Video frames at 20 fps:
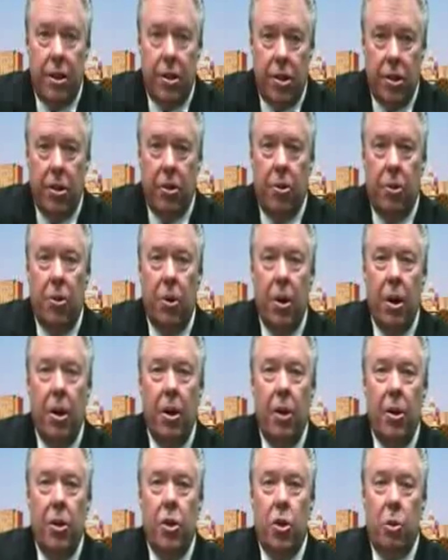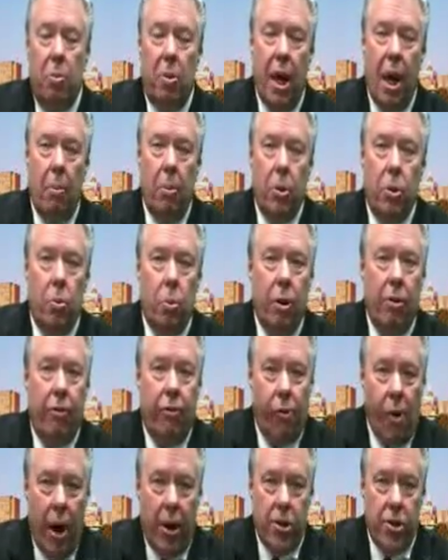do to be able to
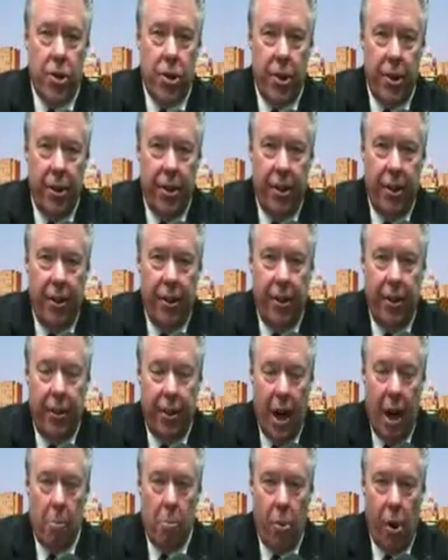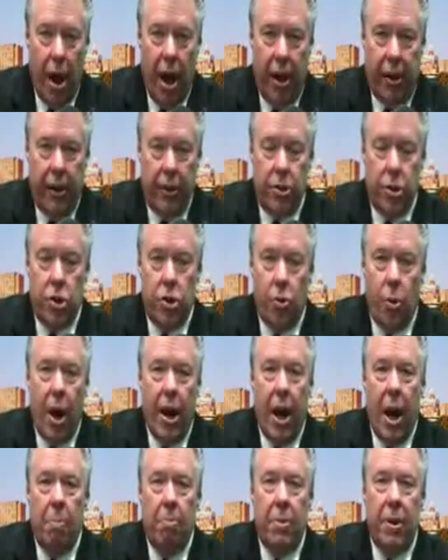refresh that brand. It's
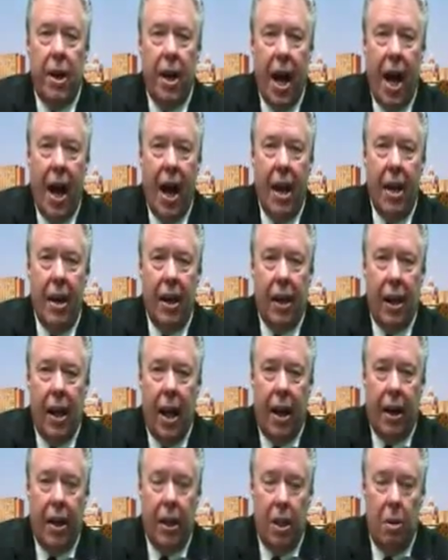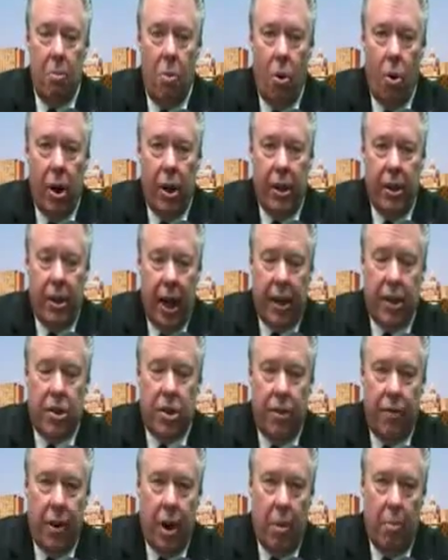straight up 9 o'clock in the morning. Thanks
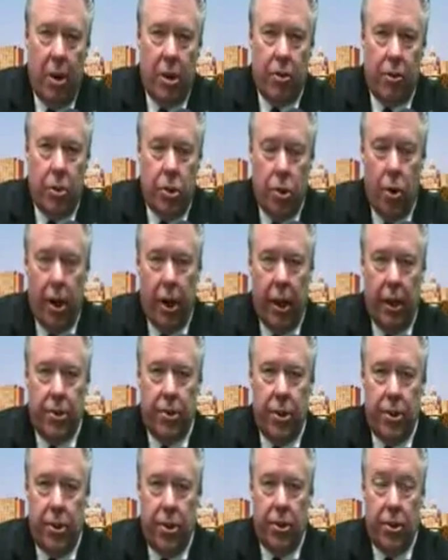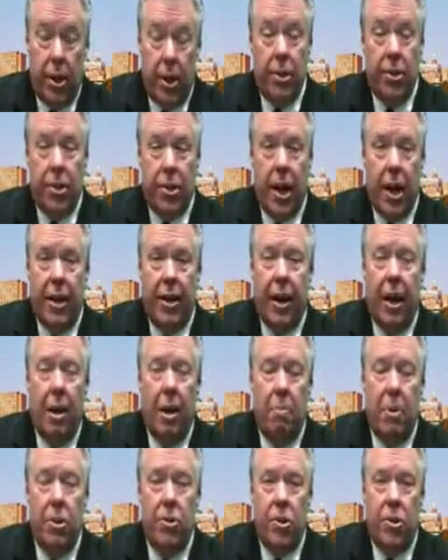so very much for joining us. This is Insight
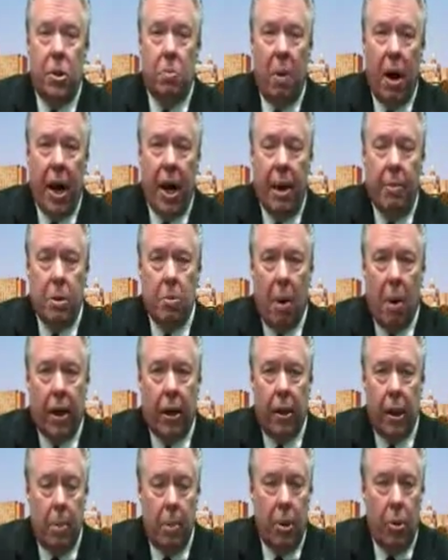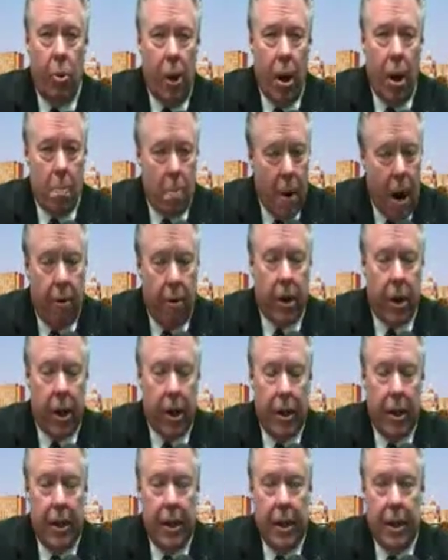on Business. My name's Michael Libby. We are powered
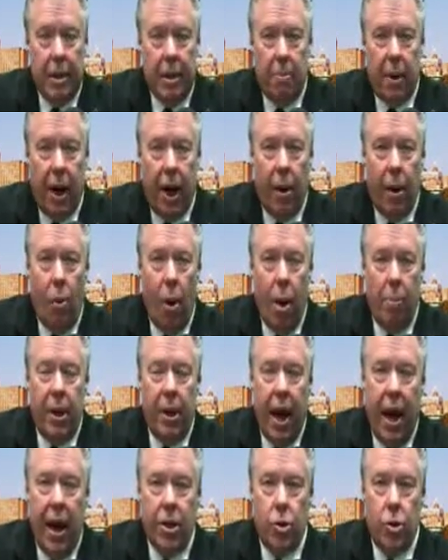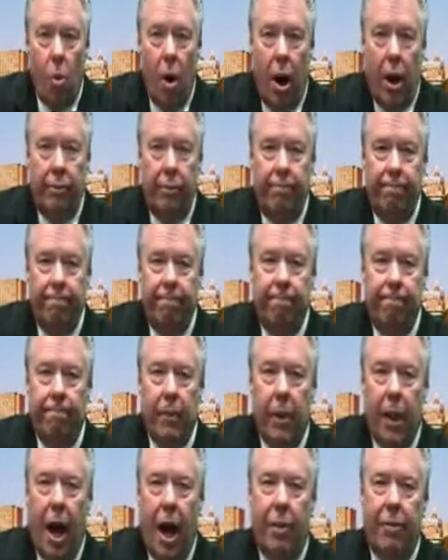by Webcast One
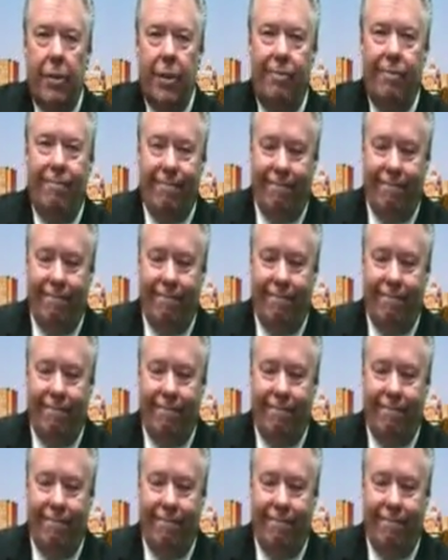Live.